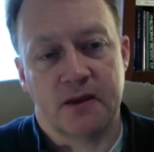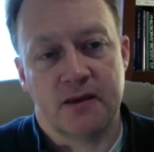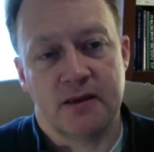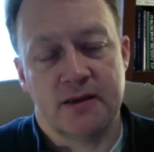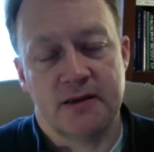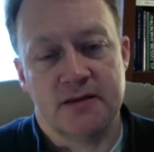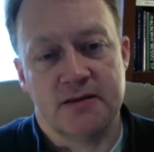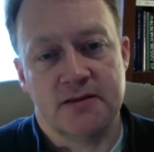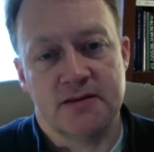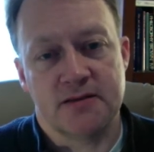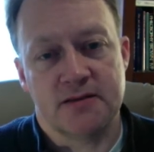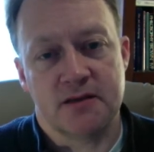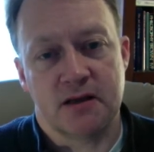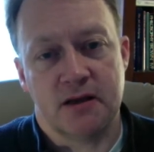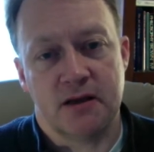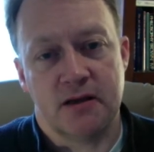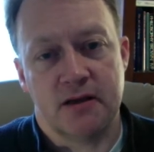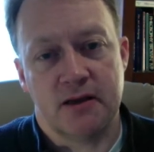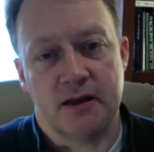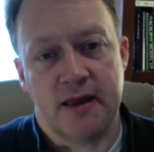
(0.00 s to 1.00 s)
is
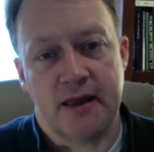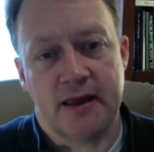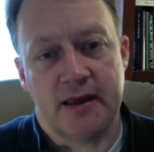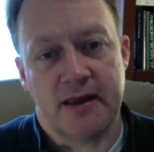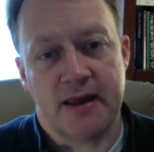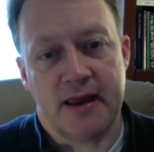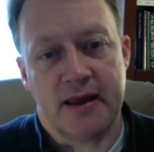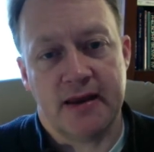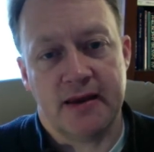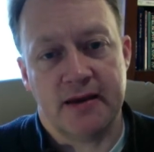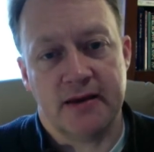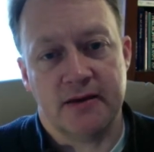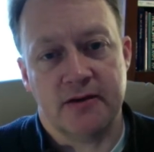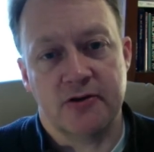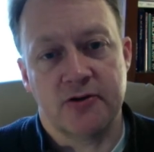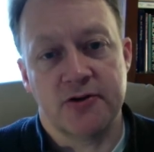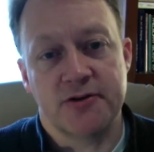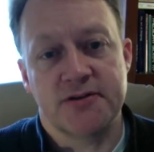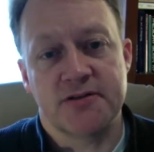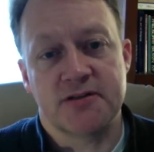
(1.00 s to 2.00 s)
a
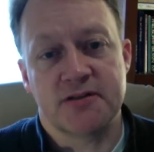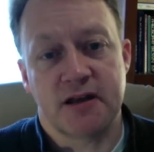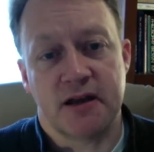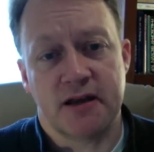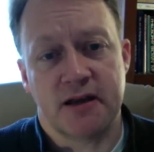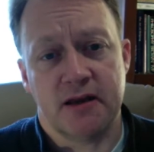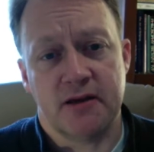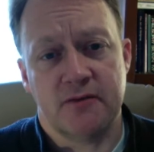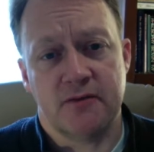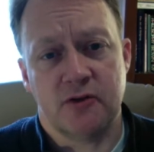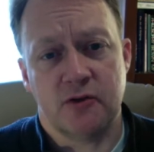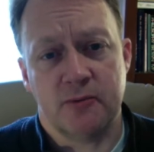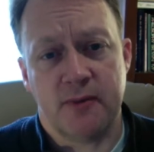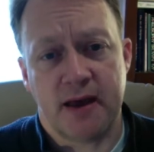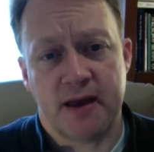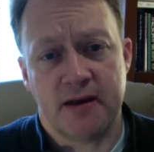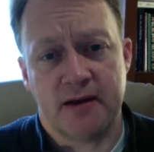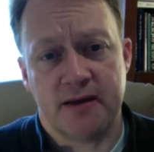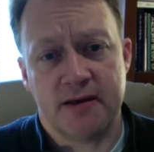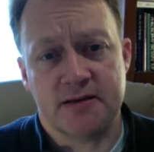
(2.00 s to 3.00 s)
good study of
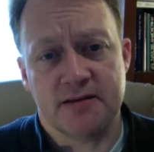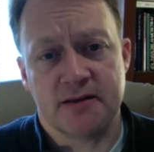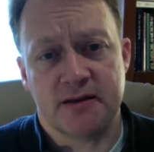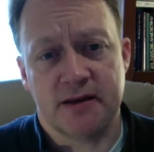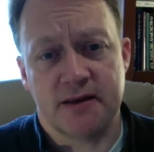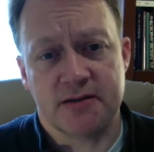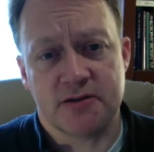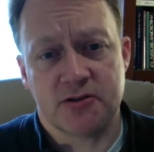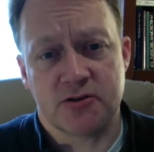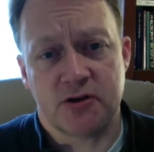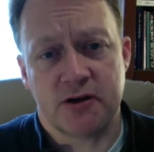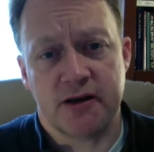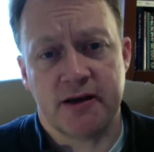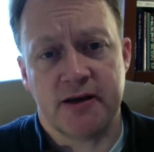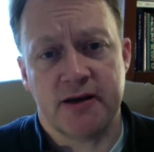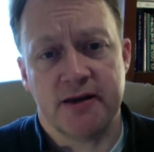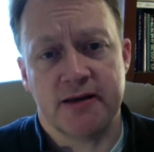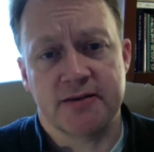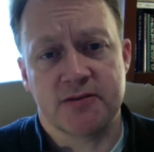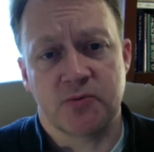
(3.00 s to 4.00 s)
humanities and
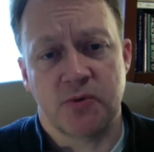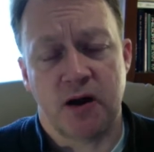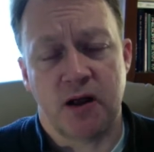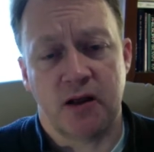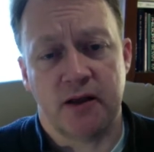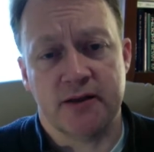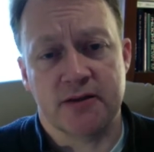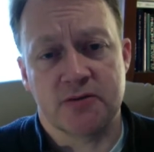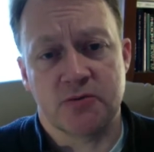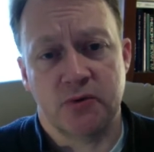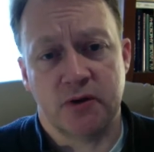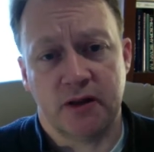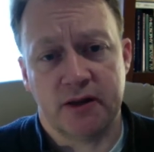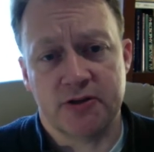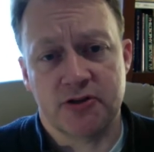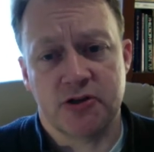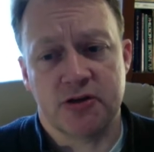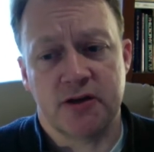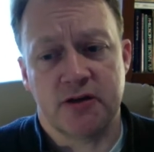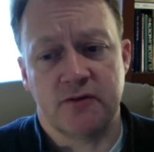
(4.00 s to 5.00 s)
history, as well as
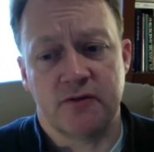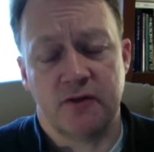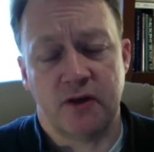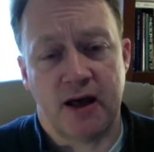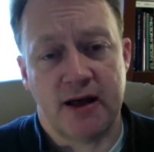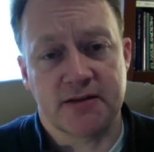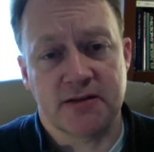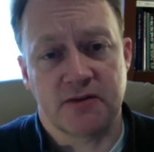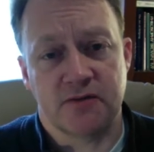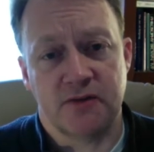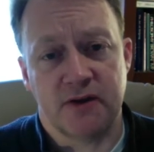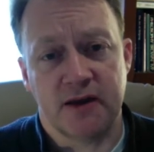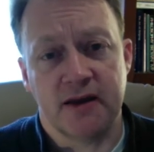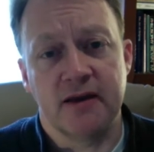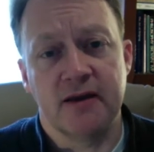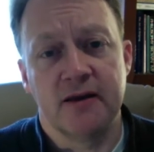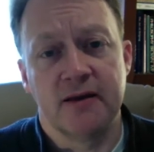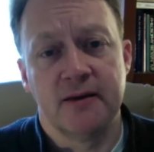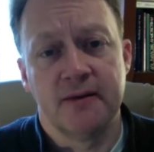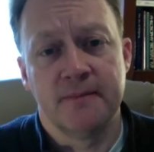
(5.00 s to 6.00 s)
religion and philosophy,
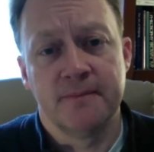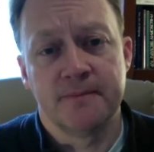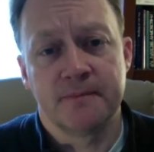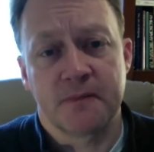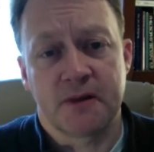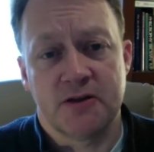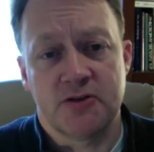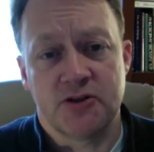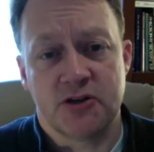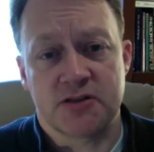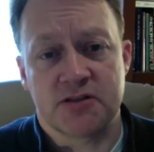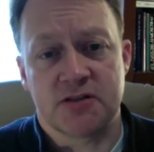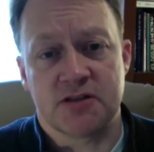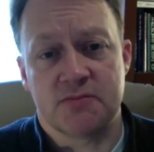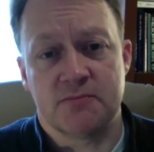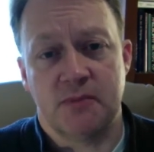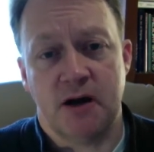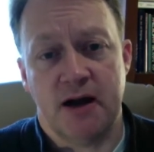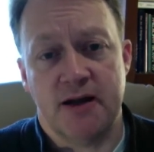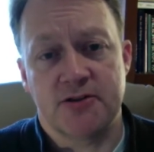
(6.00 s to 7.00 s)
just as
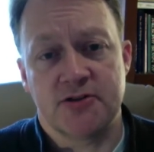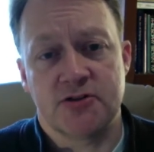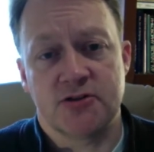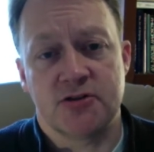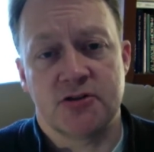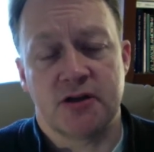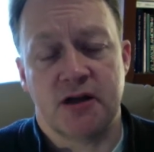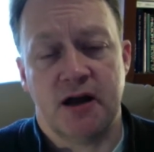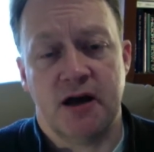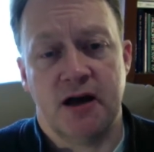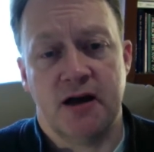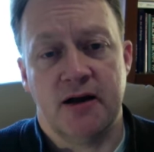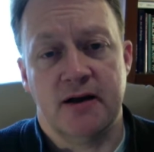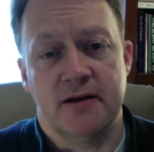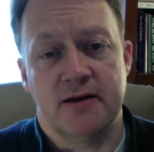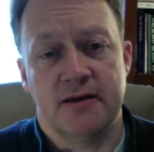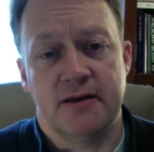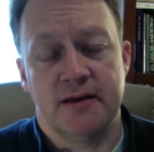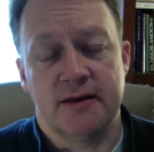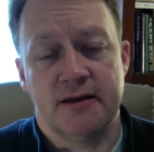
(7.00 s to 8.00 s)
much
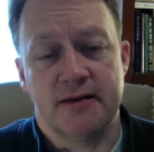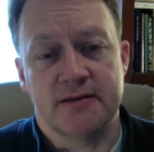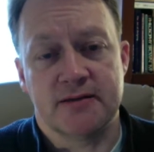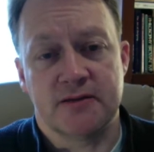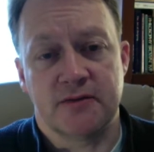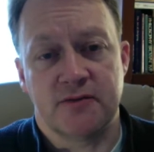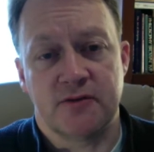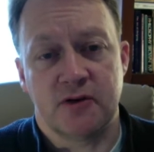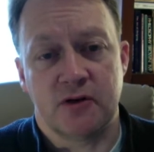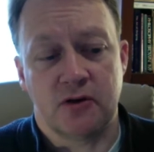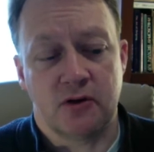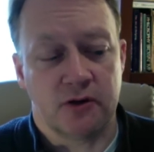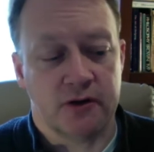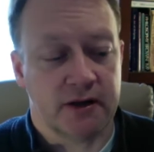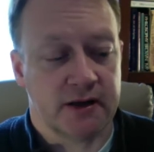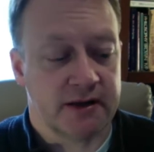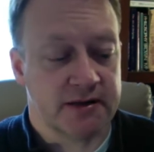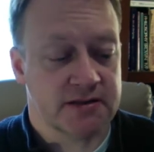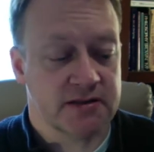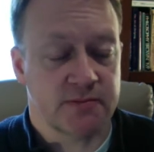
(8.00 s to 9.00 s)
as if you're
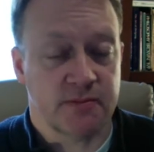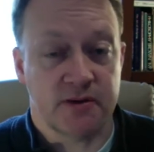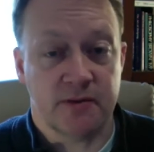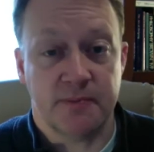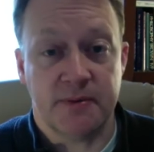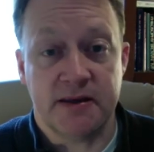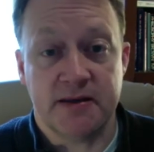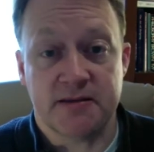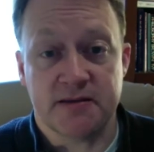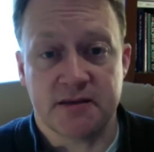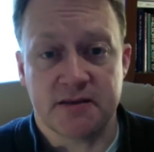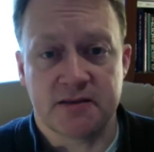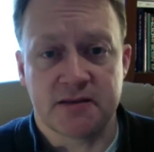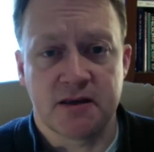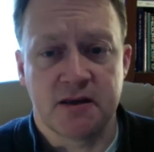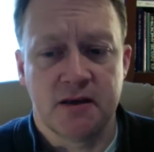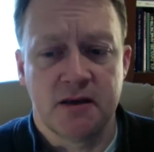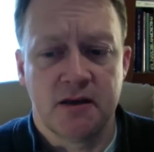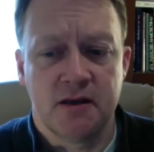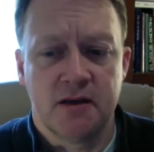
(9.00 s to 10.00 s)
looking at some of the pieces.
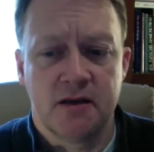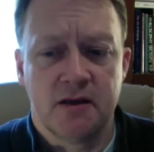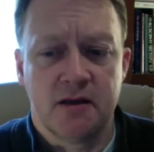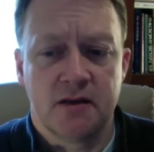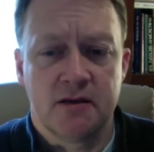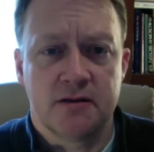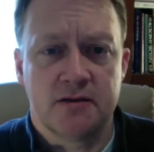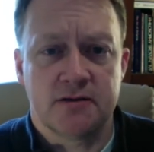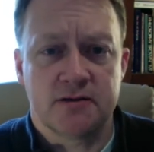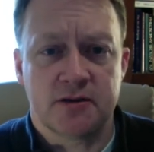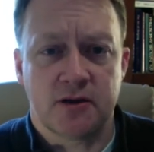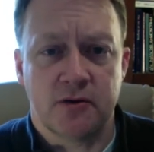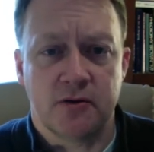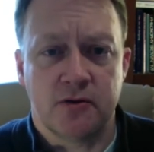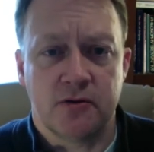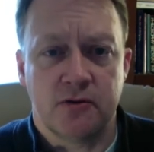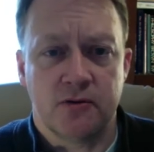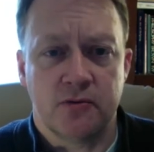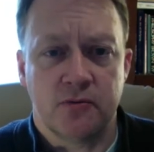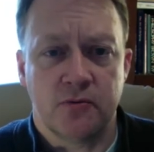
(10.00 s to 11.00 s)

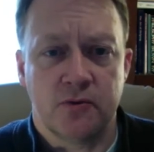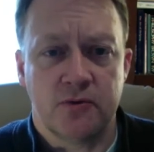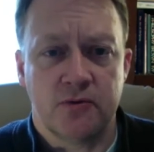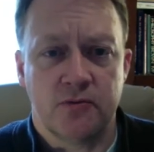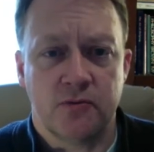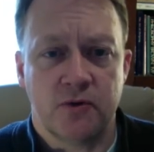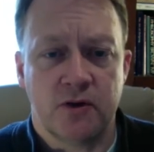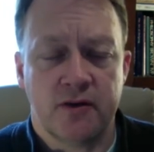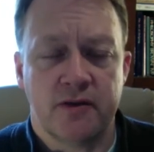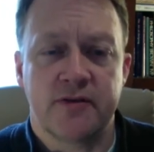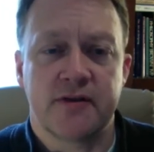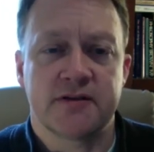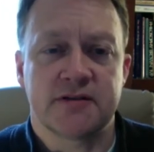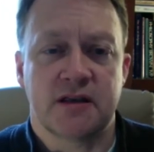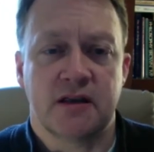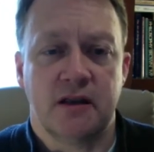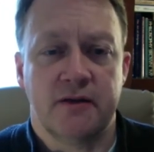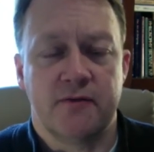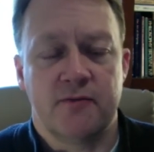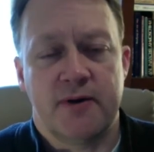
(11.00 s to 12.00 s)
So one of the things I
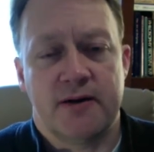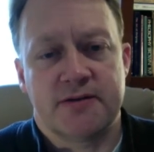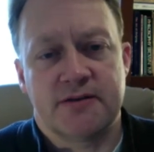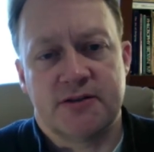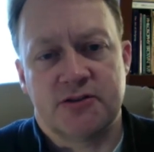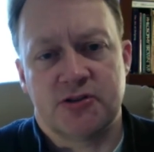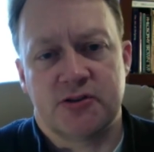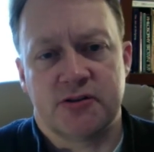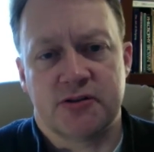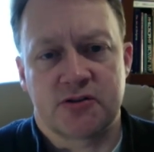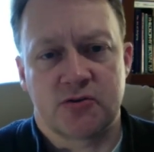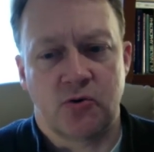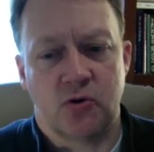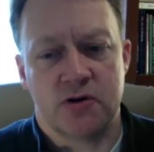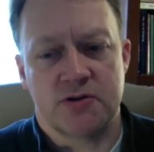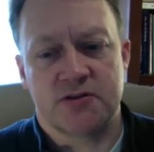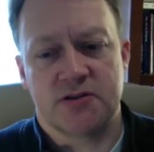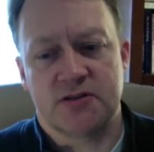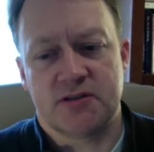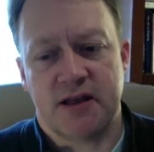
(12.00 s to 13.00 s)
love about teaching this
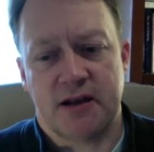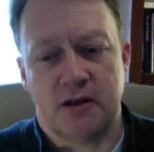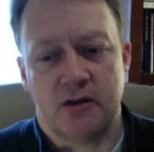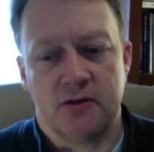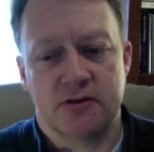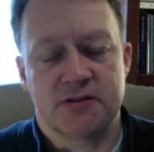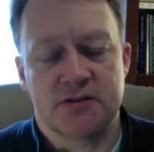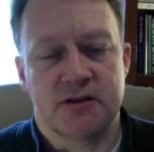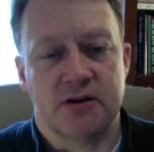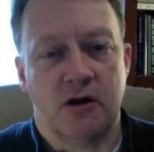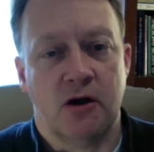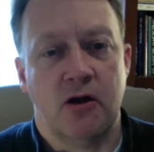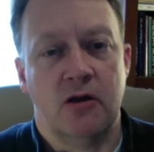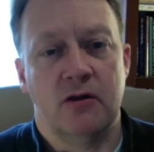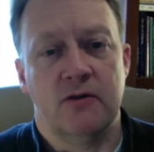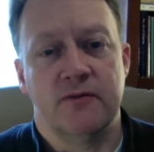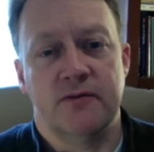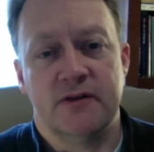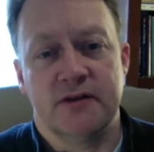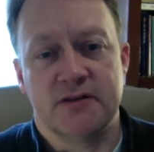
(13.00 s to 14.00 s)
course is that it looks at all
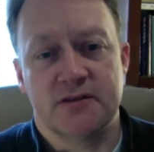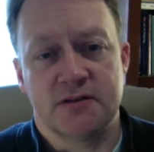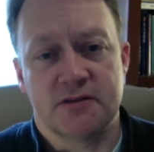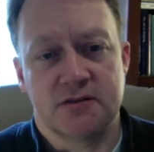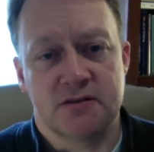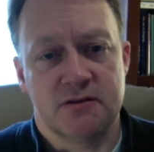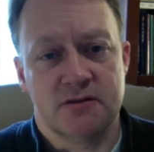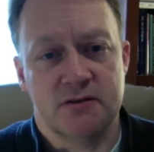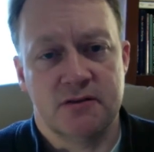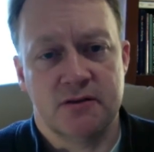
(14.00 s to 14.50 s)
of these.